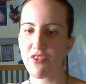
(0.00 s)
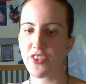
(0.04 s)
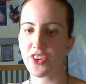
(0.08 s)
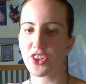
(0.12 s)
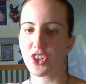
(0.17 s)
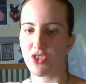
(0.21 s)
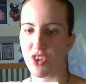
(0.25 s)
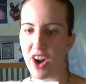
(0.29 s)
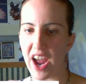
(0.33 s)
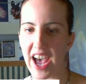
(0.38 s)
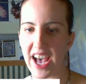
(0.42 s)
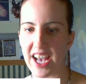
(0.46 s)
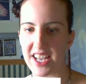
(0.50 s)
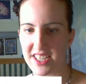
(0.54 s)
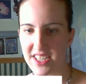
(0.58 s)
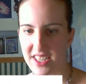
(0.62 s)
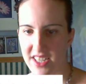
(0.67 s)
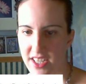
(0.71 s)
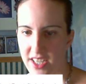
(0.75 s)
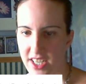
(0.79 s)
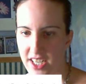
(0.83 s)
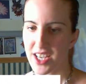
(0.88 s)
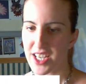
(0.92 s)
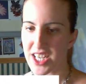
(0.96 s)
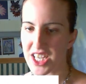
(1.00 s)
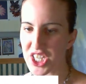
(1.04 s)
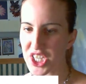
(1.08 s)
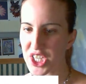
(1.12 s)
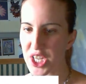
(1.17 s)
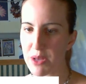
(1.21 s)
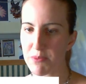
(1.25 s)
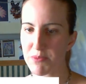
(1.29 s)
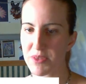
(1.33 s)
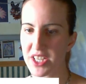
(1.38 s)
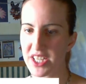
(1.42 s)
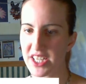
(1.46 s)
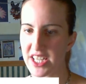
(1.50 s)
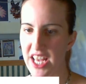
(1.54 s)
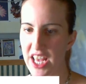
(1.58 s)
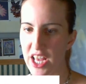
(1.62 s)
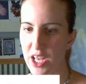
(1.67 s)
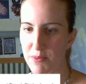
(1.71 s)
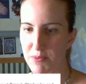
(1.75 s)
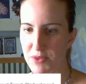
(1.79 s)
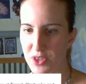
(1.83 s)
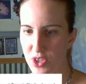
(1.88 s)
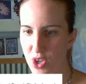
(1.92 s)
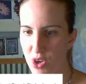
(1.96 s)
for Christ. Attempting to help
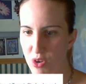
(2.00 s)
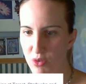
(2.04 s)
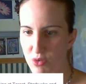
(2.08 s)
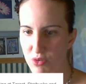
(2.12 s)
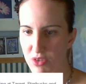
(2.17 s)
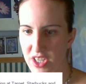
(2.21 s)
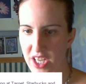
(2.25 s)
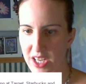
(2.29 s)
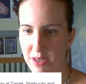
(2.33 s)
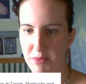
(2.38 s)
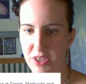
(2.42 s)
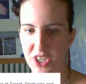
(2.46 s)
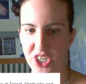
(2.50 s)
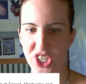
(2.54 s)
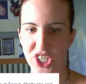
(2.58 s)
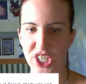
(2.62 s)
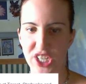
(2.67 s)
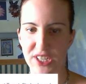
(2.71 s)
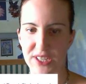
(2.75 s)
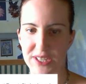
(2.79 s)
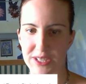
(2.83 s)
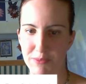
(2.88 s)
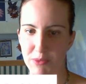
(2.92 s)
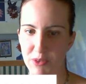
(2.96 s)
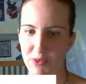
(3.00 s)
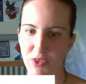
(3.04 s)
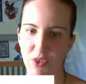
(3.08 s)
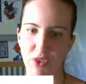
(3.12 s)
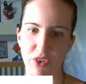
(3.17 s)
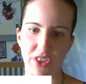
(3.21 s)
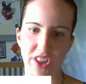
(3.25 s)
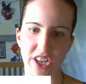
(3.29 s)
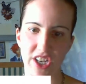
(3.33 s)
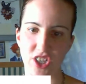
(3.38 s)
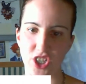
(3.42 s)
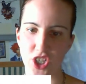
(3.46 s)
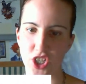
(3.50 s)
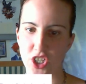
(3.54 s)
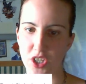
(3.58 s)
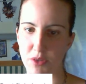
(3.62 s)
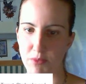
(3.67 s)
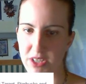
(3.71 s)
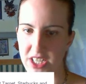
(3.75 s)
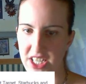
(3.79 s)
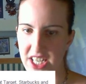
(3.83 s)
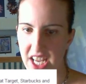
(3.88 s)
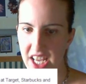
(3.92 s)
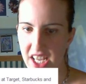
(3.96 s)
souls come to Jesus before their
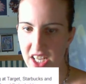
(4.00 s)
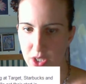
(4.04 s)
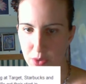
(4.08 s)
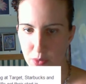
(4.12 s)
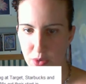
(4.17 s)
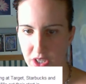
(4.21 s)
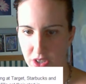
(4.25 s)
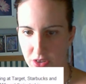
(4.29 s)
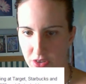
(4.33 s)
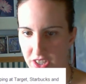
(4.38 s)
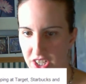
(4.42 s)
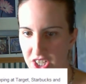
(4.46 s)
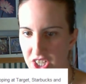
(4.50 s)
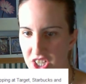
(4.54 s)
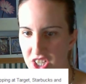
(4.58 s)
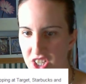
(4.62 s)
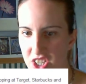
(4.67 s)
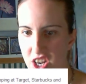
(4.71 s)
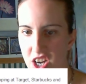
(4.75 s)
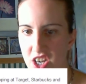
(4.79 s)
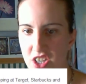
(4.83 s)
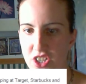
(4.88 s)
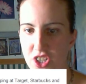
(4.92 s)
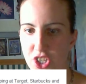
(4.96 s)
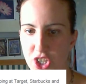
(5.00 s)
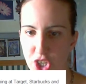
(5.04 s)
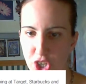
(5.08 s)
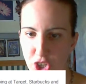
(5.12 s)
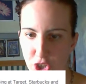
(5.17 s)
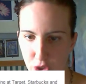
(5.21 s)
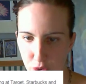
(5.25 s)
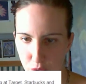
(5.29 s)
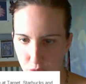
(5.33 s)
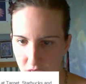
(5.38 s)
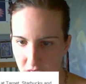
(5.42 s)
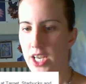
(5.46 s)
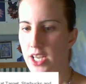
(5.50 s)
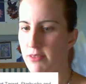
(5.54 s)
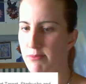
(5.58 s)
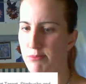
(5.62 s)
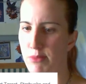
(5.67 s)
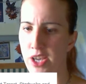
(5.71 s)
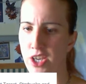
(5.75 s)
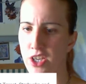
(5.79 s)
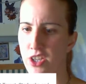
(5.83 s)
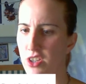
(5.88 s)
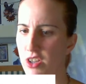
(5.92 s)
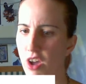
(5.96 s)
judgment day is what Christians are to do.
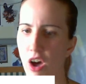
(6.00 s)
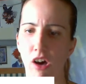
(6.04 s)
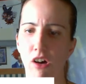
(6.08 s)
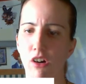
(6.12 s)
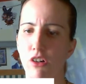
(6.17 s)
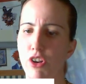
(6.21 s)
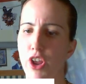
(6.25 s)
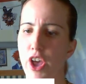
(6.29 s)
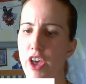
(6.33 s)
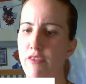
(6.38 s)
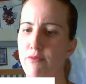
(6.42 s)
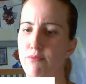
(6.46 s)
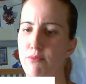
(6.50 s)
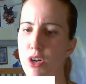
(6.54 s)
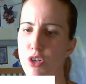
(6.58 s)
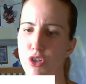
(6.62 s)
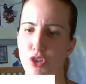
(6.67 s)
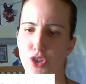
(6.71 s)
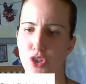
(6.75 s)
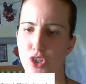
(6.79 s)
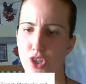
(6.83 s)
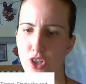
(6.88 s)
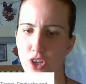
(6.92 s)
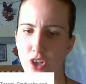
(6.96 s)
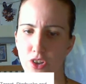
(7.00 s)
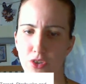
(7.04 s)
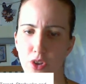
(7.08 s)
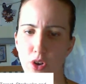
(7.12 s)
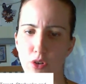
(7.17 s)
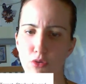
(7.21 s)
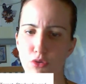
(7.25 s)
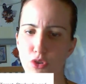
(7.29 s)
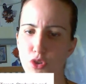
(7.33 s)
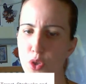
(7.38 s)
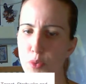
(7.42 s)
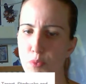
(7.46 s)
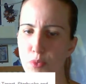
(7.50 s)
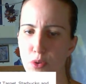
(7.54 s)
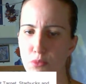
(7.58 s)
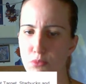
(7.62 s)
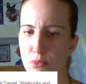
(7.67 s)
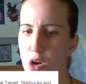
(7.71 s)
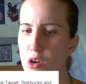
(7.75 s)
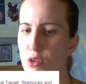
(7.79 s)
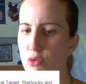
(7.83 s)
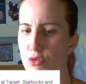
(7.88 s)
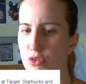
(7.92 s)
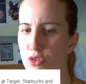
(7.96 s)
May God have mercy on those who
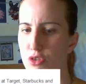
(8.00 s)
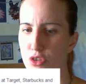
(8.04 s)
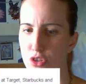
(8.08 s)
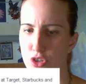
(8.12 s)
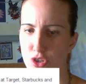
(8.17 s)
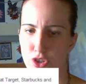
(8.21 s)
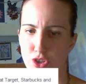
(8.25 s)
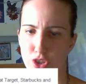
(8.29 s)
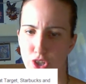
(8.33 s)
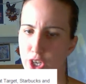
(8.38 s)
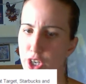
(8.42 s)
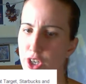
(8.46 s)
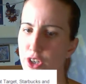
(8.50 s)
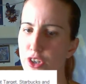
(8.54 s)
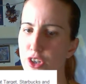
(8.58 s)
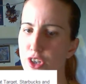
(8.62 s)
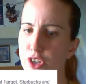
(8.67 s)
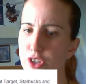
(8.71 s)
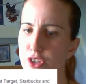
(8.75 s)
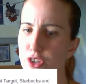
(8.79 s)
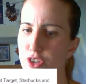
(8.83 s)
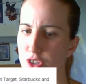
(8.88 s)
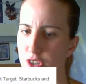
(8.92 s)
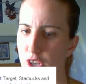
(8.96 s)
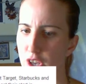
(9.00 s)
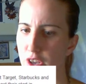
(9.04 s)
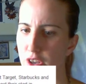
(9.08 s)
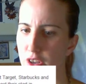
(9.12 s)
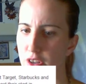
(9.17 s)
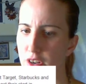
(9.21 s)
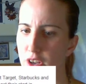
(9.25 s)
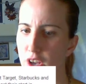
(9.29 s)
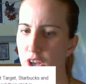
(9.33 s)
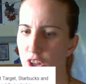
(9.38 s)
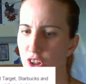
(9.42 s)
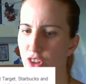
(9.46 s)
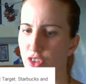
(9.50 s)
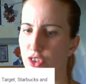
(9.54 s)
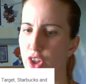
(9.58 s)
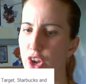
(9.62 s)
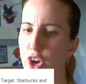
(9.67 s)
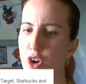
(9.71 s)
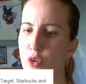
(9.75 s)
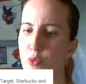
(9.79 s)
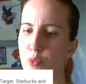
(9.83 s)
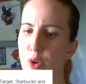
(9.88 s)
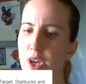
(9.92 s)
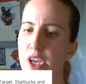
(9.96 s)
promote such serious sin.
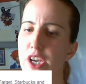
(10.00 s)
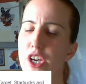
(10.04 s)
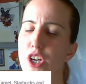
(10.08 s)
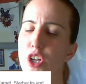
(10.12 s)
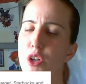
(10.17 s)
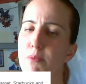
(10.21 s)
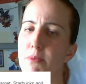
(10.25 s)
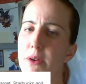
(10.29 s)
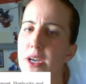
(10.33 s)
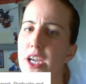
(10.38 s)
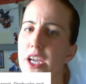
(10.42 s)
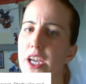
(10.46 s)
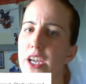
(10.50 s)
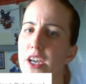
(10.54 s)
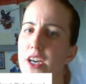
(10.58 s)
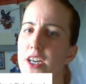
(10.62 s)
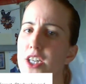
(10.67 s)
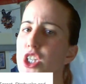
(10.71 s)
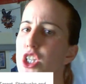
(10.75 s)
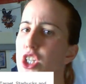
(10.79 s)
There will be a